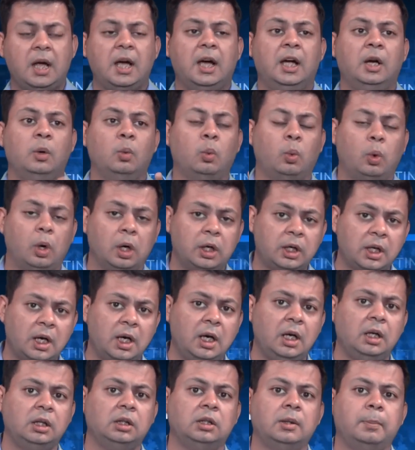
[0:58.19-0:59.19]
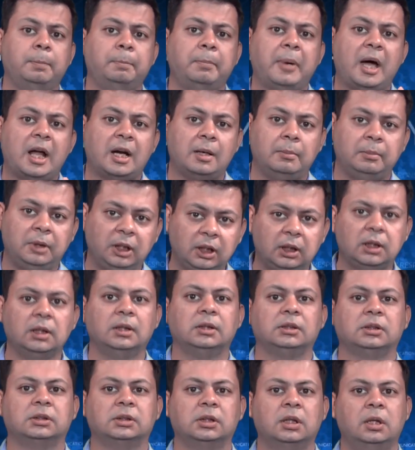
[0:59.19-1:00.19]
And what are the
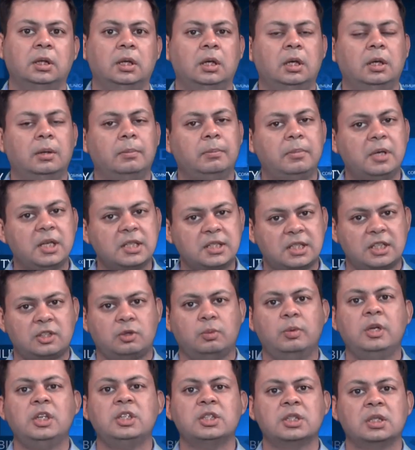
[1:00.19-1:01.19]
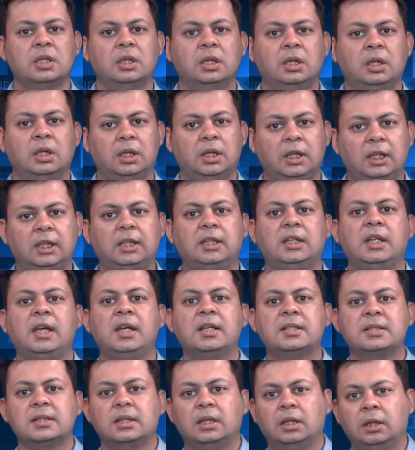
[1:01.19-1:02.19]
parameters basis which he
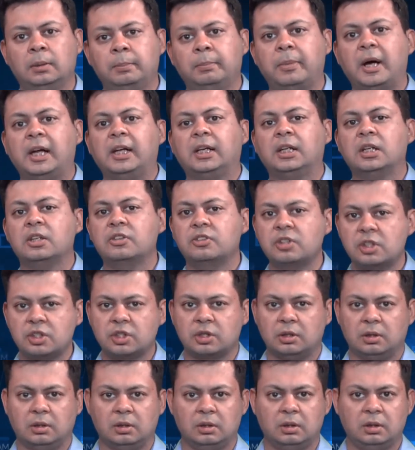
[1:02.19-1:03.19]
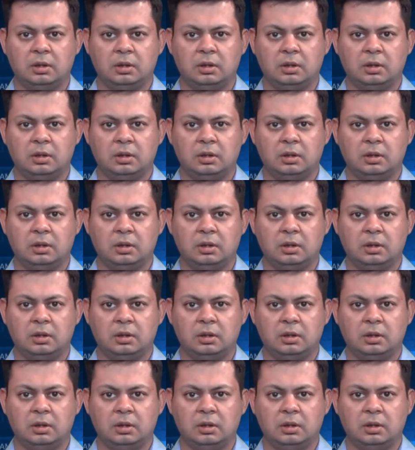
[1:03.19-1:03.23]
takes a buying decision?